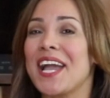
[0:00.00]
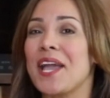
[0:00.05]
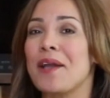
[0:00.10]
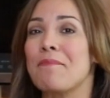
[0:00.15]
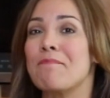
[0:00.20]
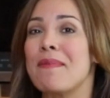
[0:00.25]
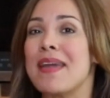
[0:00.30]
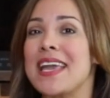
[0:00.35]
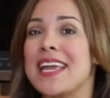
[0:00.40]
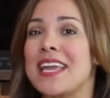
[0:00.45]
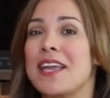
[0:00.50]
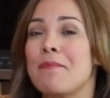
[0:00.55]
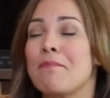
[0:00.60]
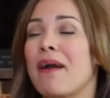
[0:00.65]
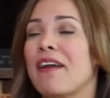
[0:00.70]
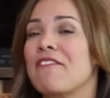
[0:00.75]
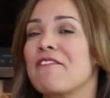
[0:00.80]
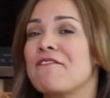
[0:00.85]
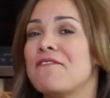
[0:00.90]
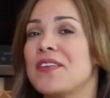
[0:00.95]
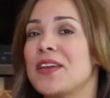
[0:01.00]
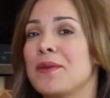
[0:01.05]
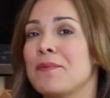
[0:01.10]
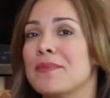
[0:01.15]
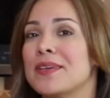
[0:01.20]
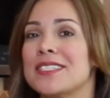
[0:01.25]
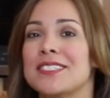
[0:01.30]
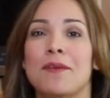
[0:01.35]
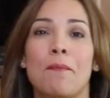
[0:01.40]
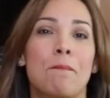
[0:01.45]
am making my
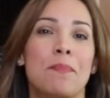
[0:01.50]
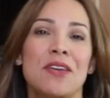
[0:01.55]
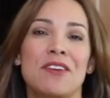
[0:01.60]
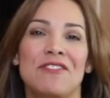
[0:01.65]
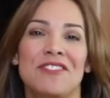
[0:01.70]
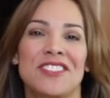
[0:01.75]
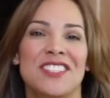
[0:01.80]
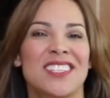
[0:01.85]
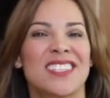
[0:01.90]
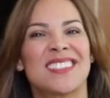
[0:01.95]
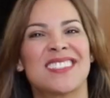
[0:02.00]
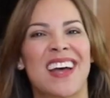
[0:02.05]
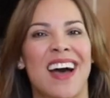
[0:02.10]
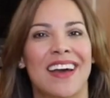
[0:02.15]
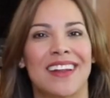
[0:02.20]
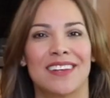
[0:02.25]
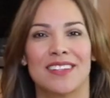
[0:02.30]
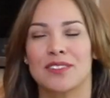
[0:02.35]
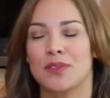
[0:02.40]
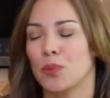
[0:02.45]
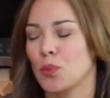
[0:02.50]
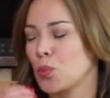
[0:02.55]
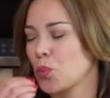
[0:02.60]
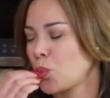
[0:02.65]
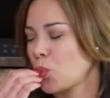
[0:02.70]
famous beef tostadas.